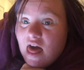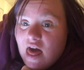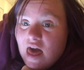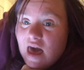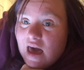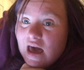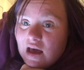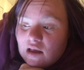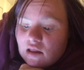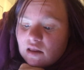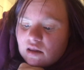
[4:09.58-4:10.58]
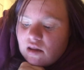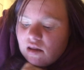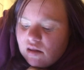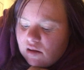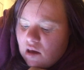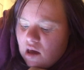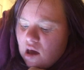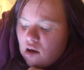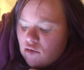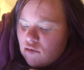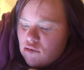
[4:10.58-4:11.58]
Uh, and
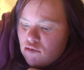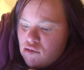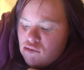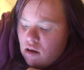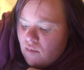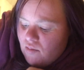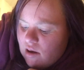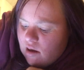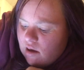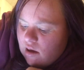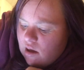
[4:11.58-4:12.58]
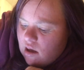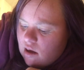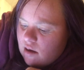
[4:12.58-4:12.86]
um, we'll be